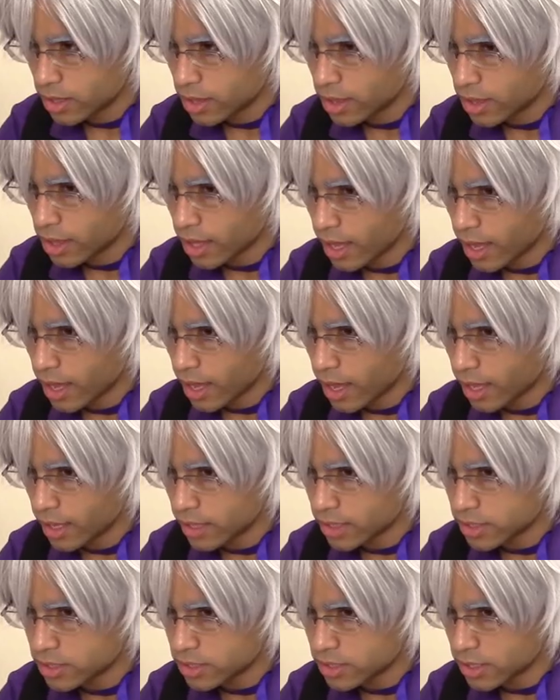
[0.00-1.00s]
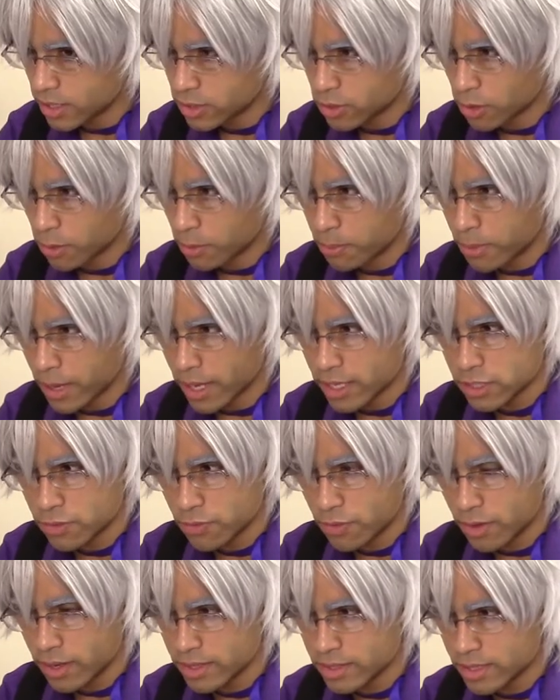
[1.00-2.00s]
that sees her best
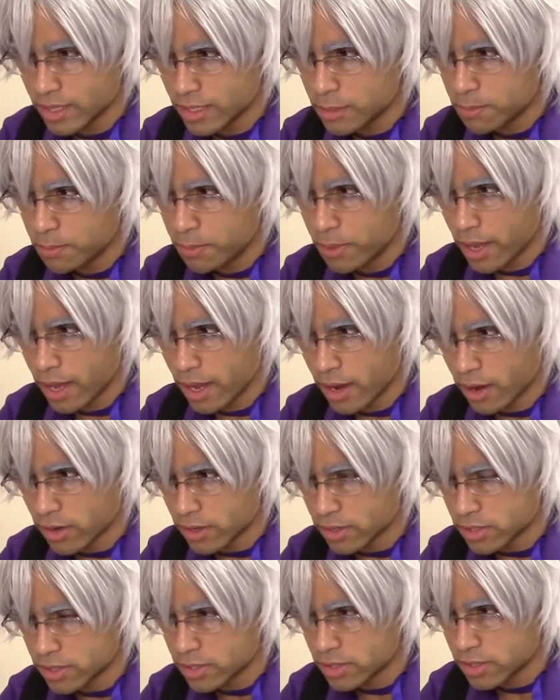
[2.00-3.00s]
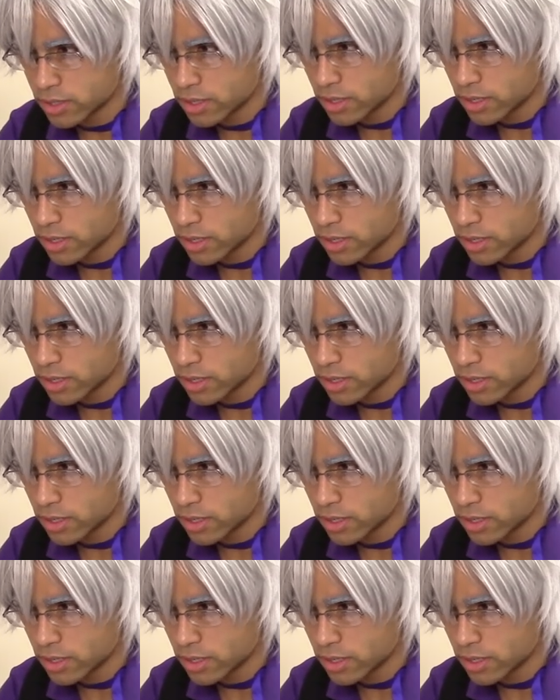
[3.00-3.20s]
friends as bears.